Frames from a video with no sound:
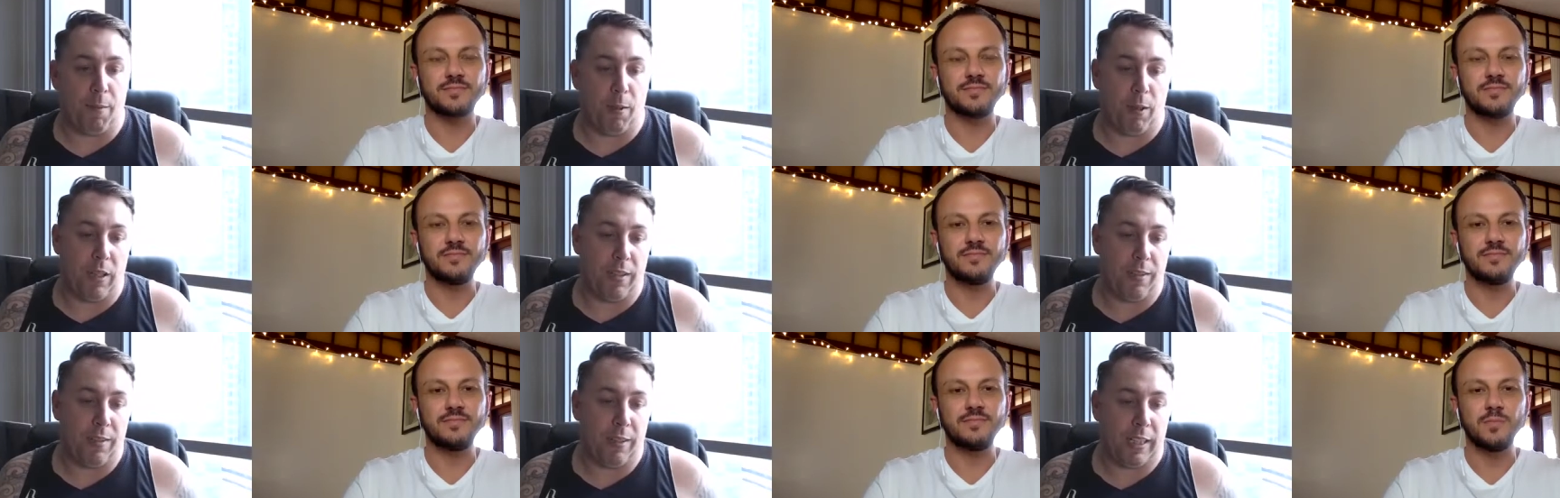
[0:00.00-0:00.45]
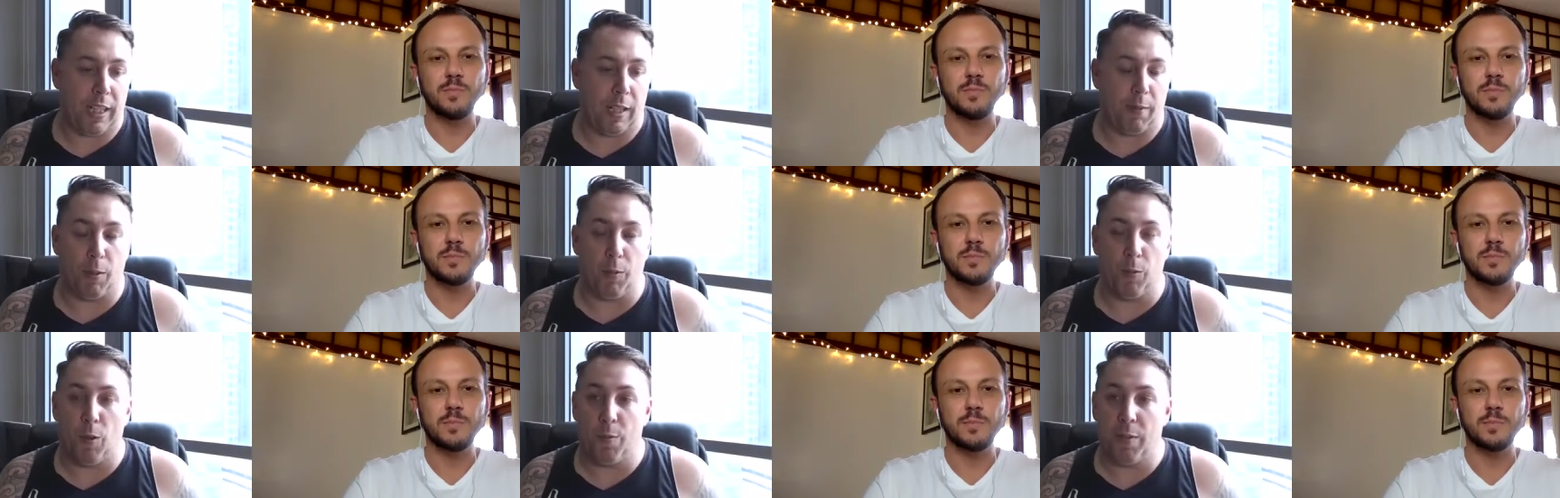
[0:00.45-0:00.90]
Speaker 1: of
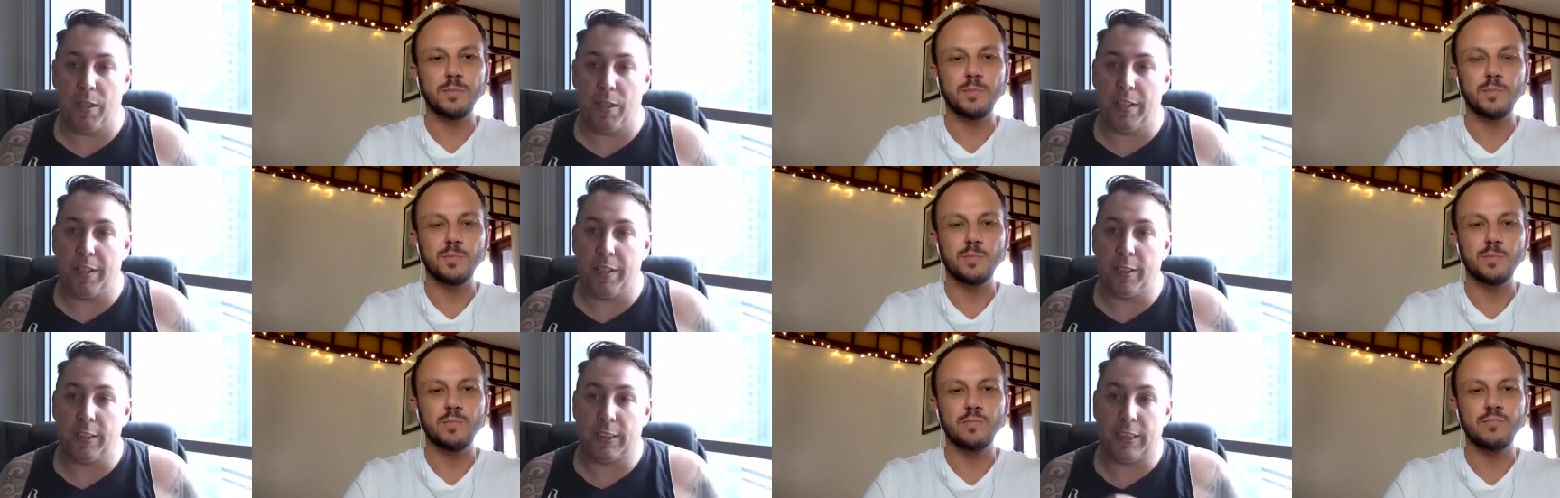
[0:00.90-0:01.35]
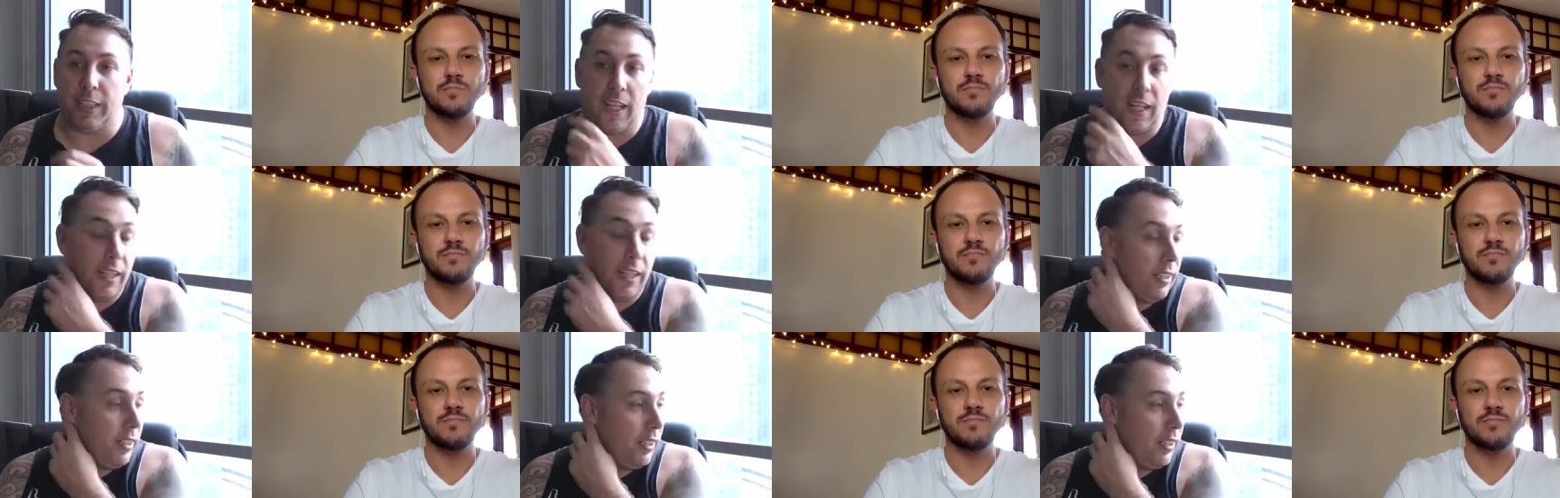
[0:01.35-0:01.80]
couple of women in New
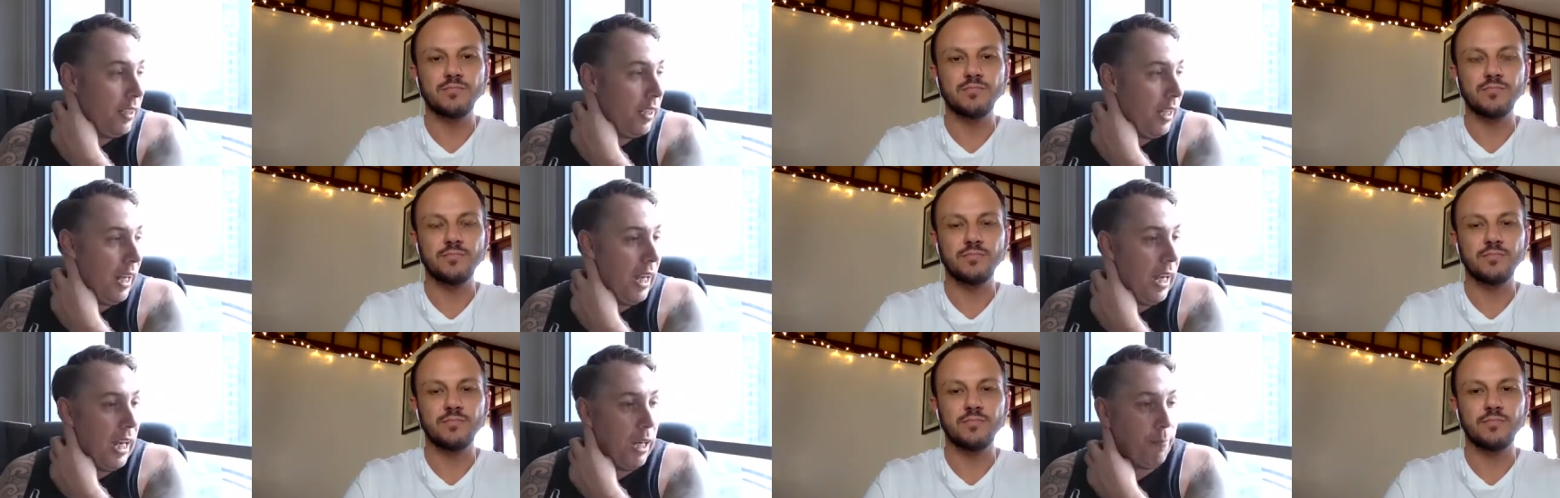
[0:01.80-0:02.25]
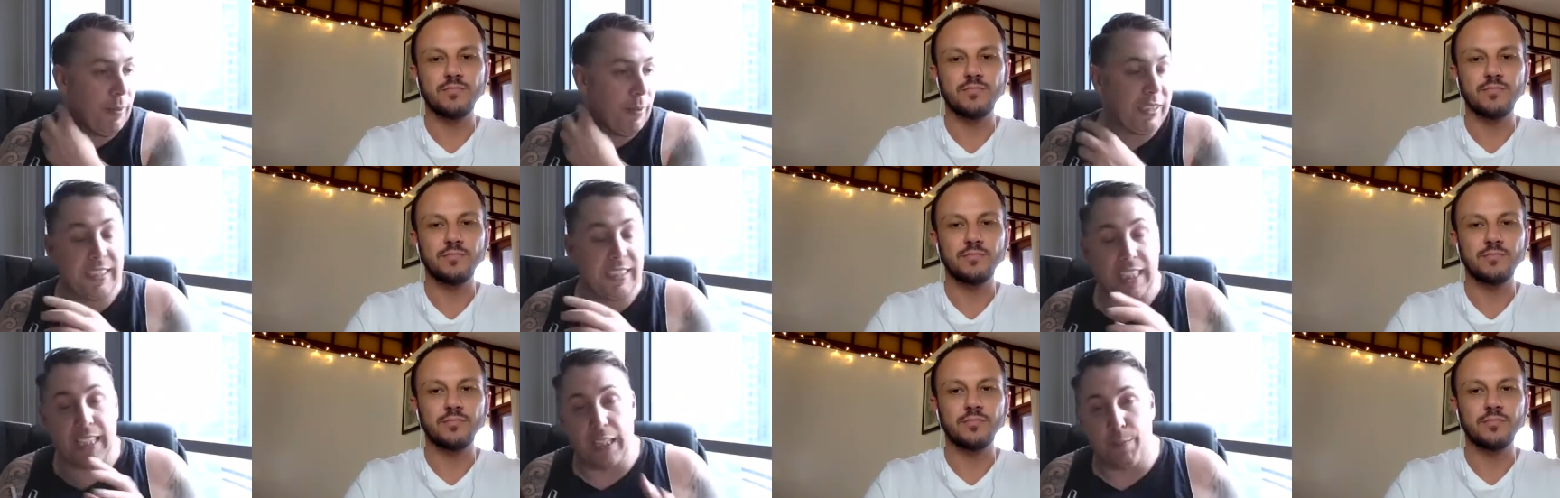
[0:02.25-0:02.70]
Zealand um, and
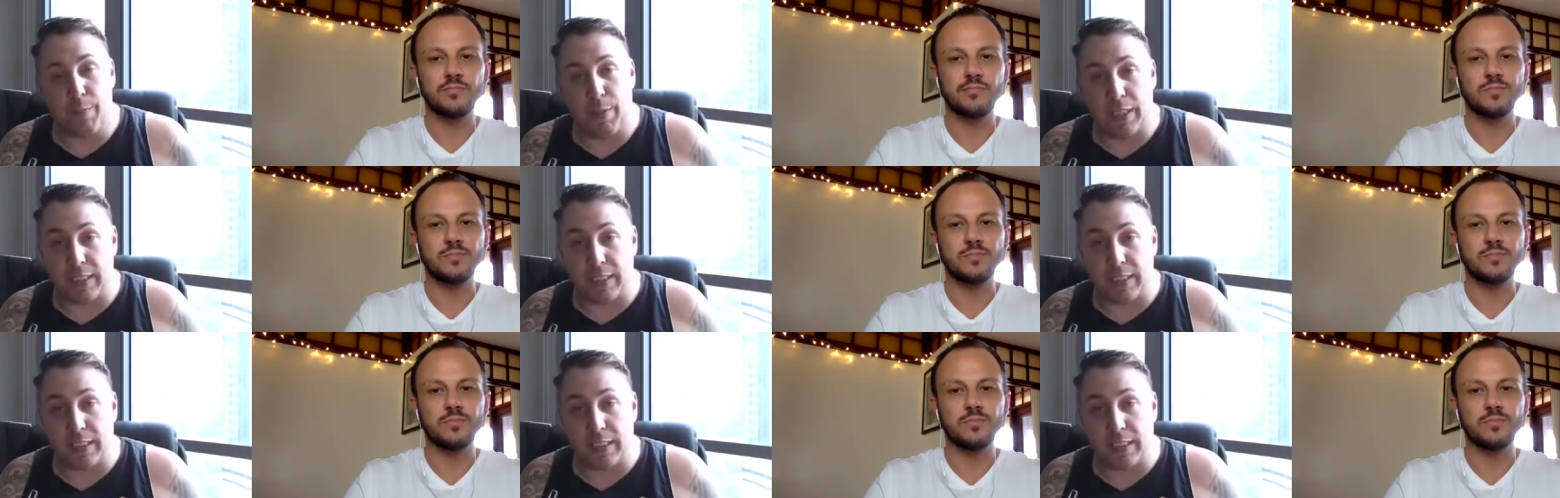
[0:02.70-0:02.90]
seeing a bit of